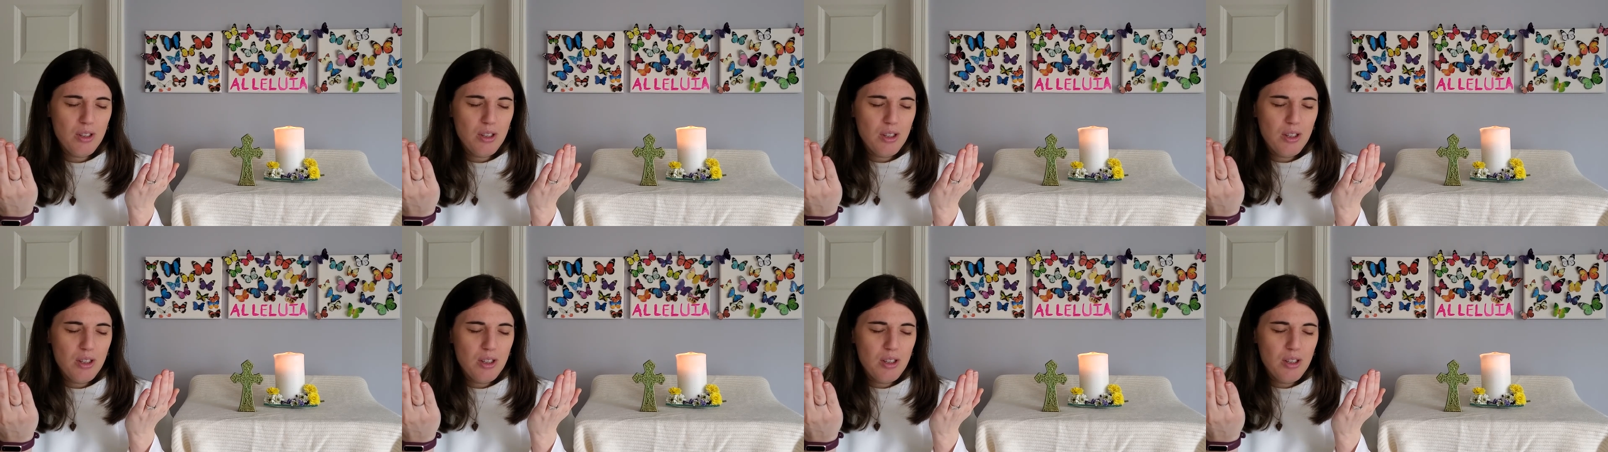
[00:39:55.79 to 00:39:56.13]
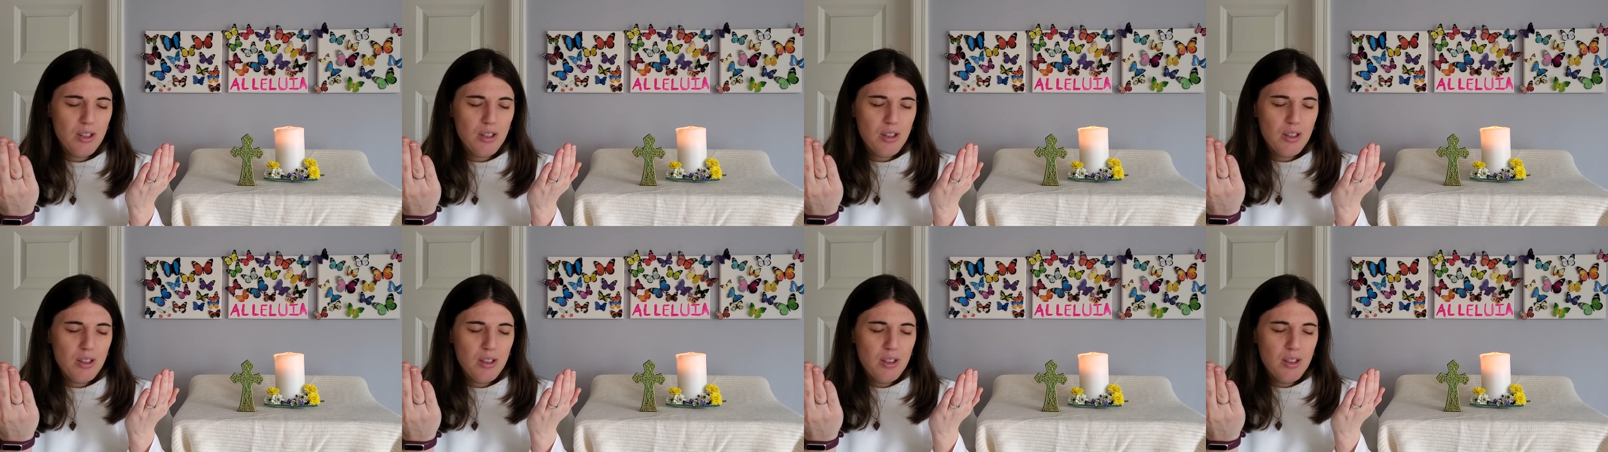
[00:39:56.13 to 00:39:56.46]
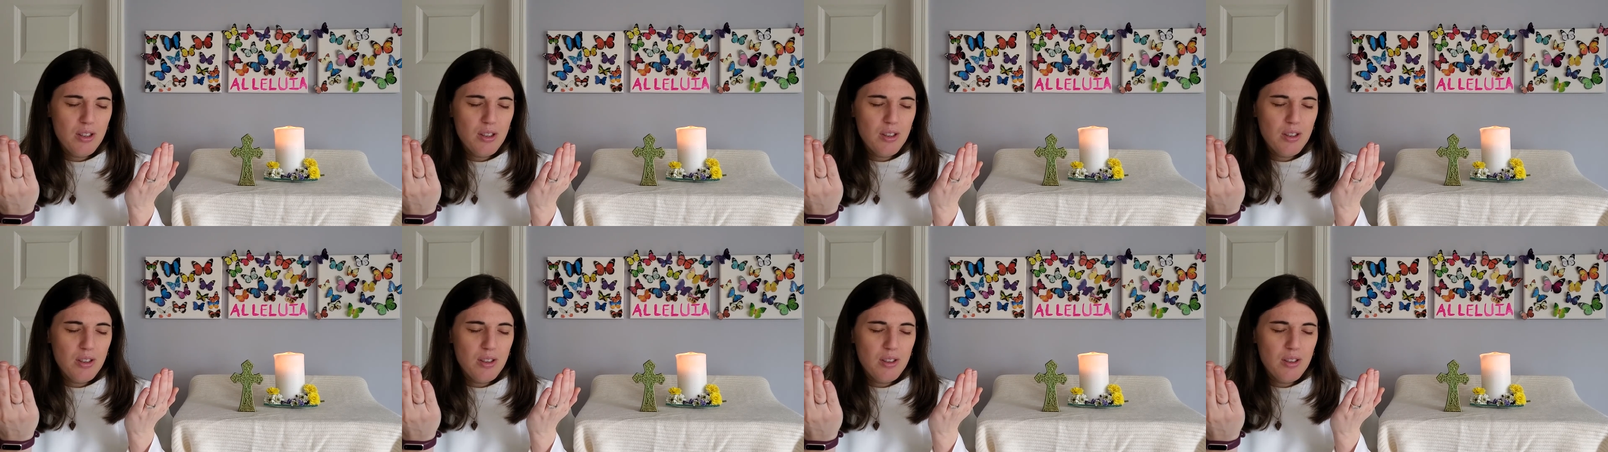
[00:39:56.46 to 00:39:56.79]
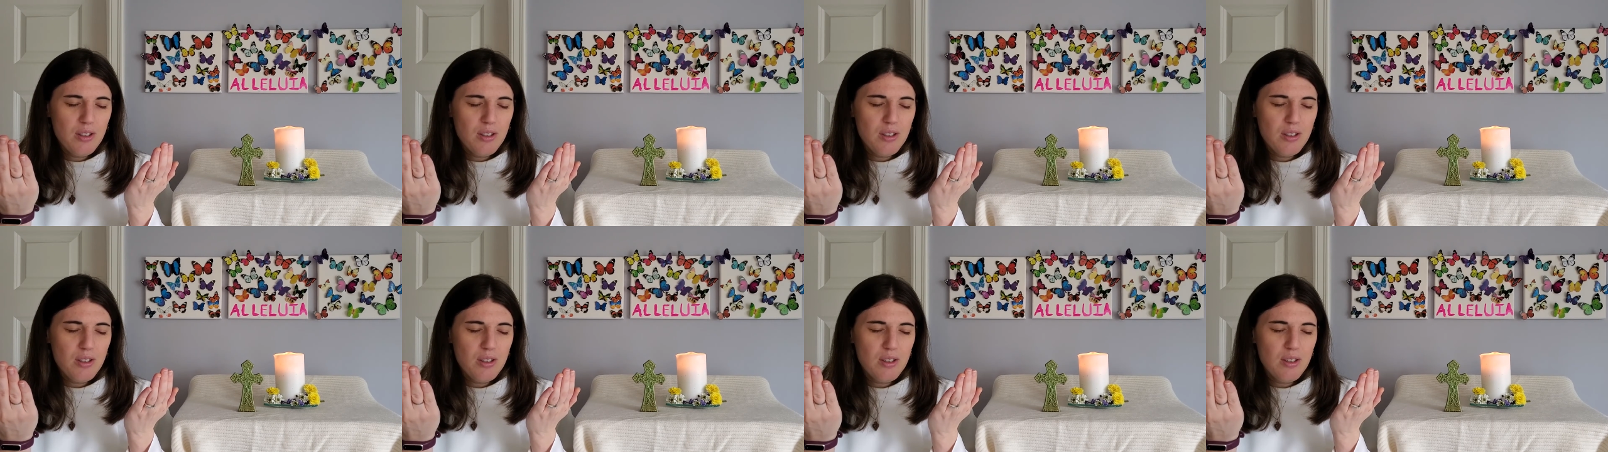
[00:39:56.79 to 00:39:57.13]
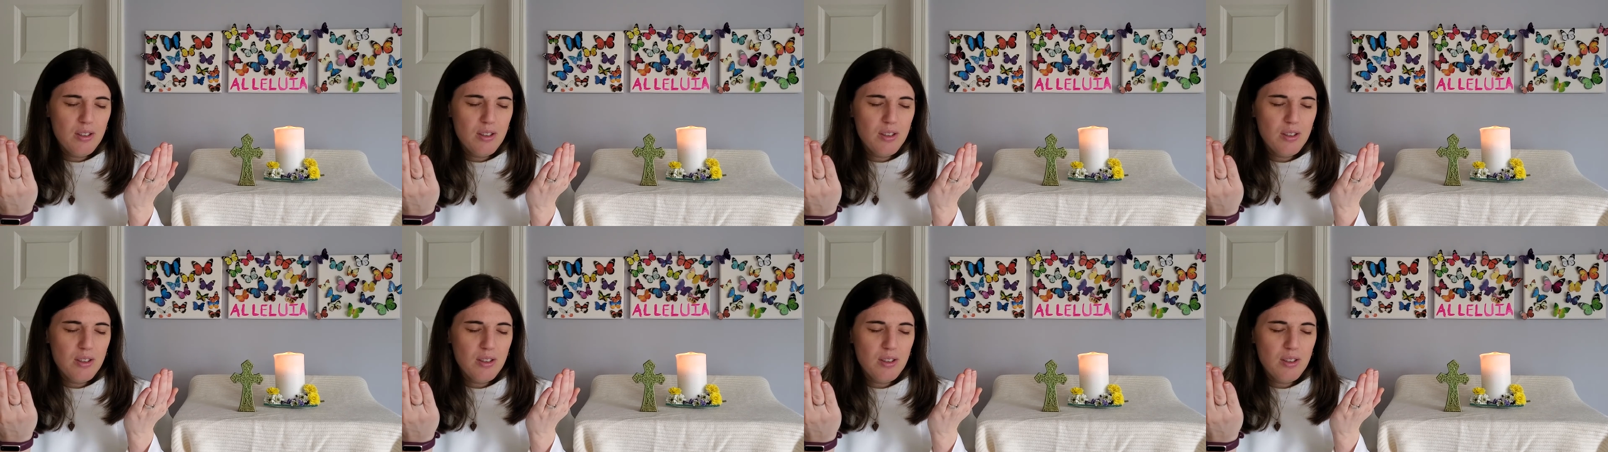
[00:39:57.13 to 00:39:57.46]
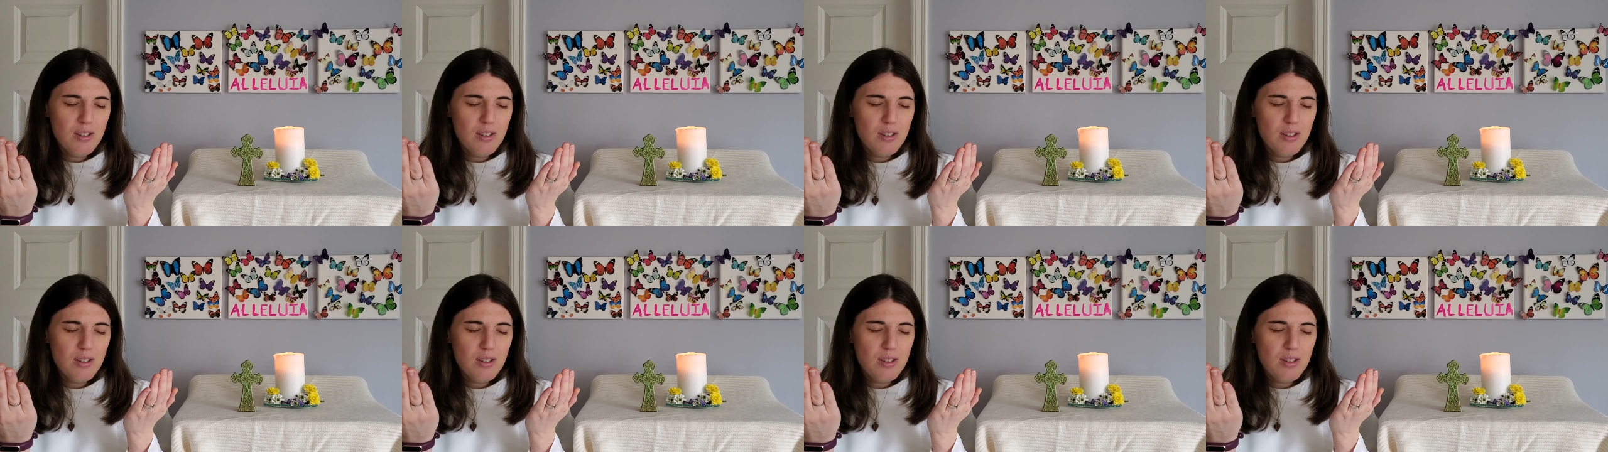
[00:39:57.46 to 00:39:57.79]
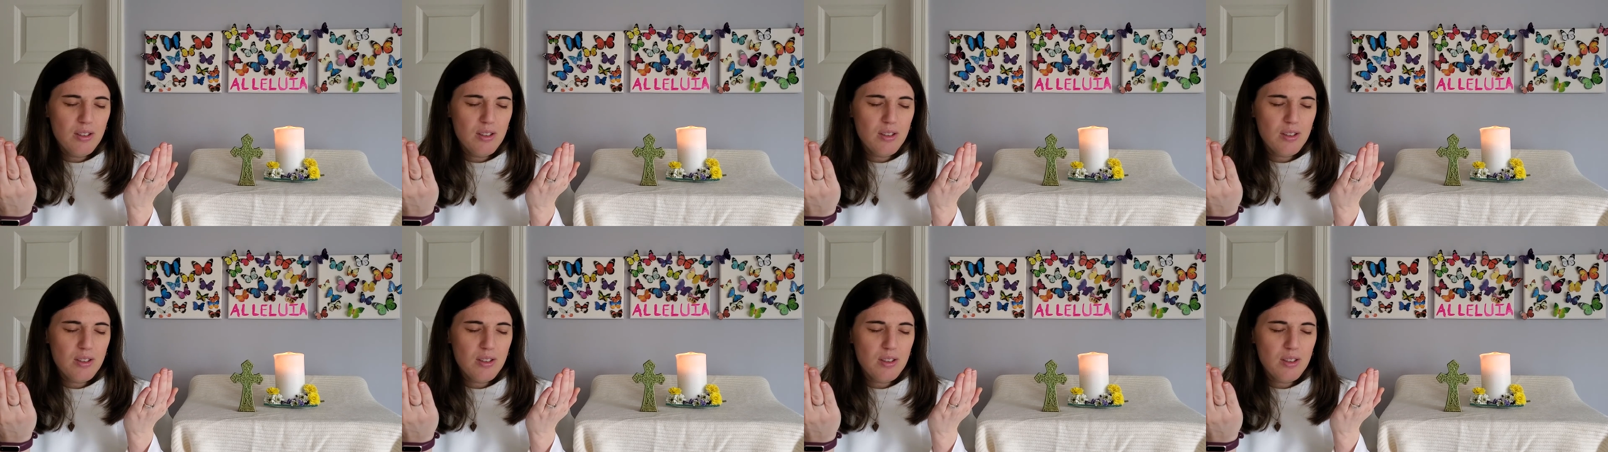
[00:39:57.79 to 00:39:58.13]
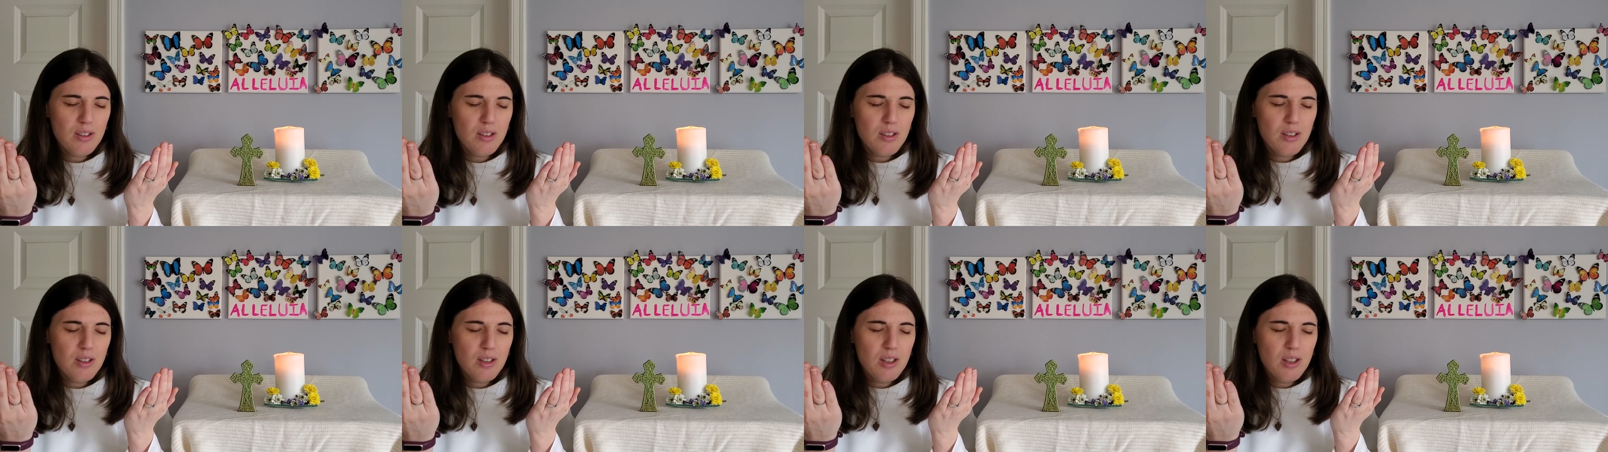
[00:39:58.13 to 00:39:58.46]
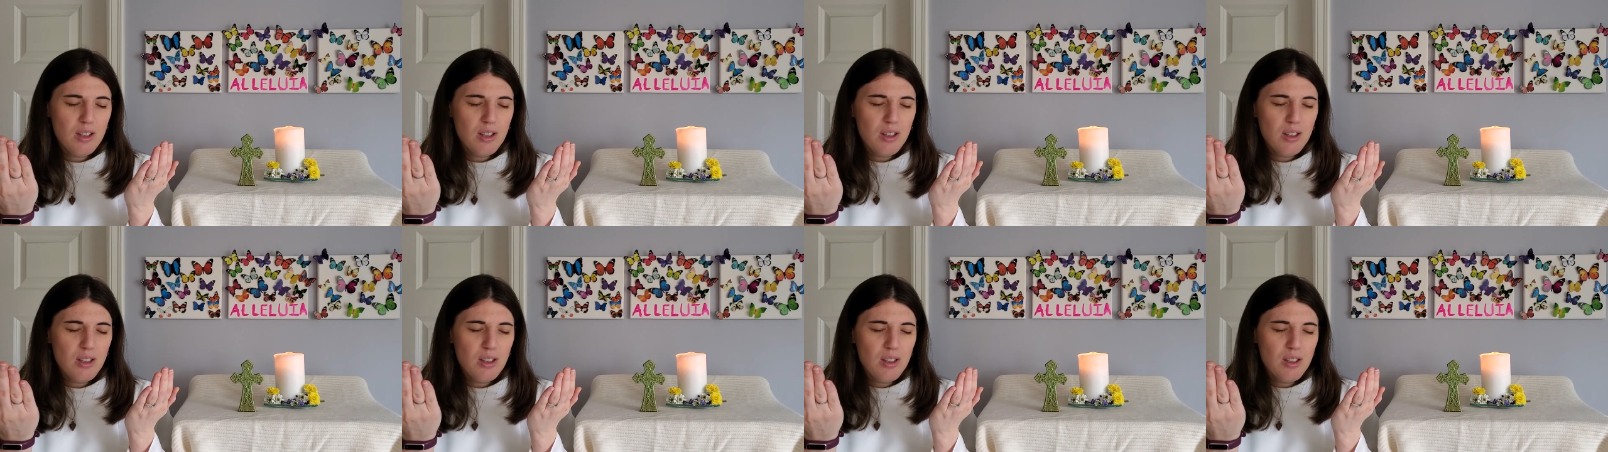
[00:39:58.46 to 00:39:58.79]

(no one is talking)